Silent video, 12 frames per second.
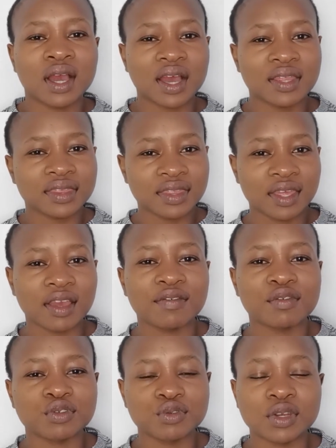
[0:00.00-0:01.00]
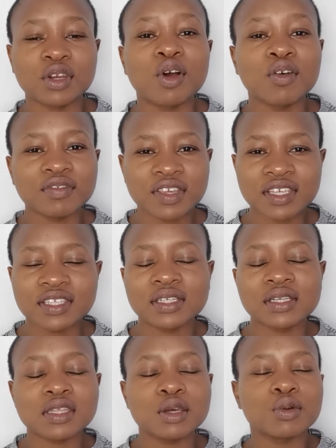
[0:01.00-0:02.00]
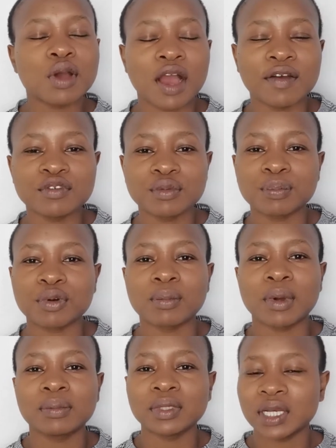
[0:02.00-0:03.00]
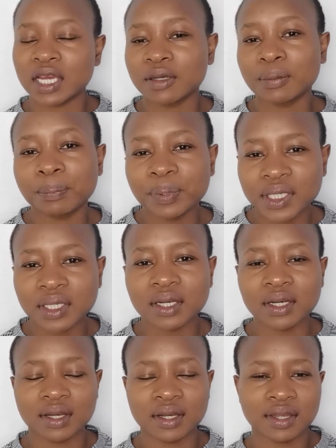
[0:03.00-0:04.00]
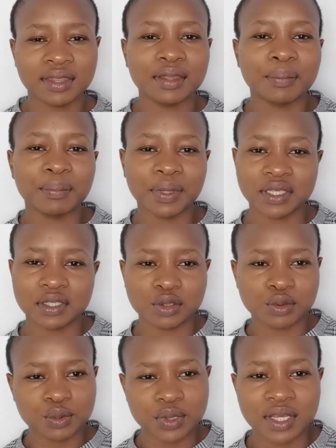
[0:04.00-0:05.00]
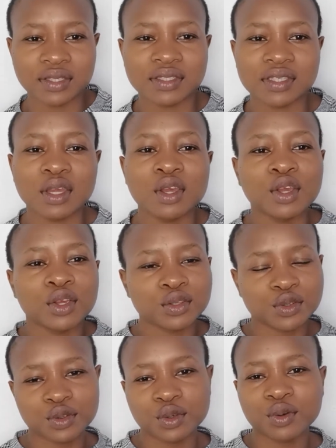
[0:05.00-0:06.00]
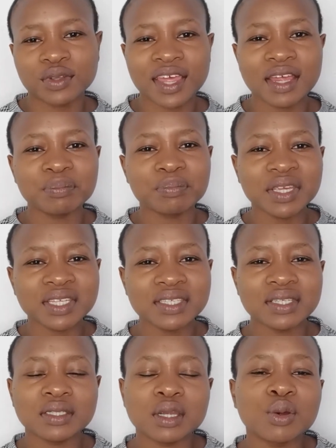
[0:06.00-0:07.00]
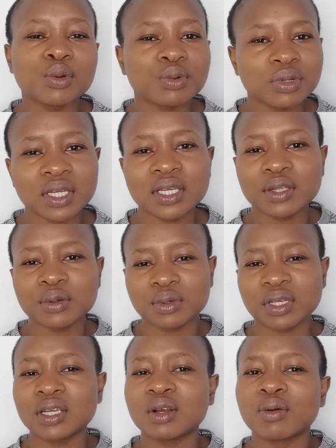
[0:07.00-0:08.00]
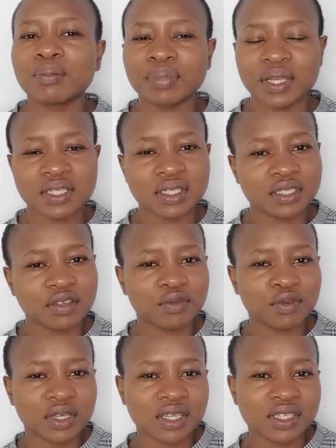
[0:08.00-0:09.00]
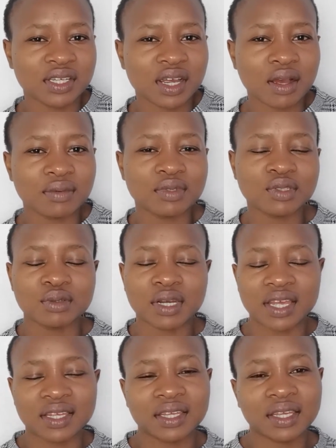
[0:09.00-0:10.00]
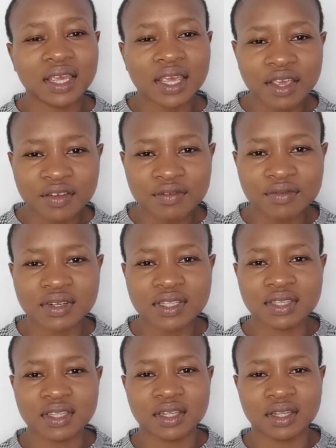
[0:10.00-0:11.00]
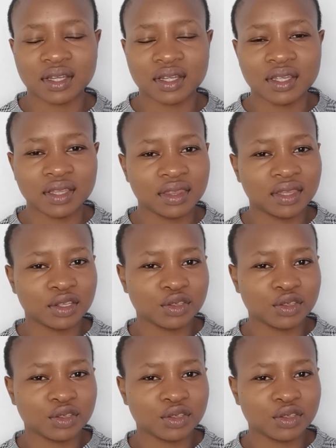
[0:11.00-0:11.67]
are there for students. Obviously, they will have to probably like pick the best students. So that makes it really, really competitive when it comes to like everything in the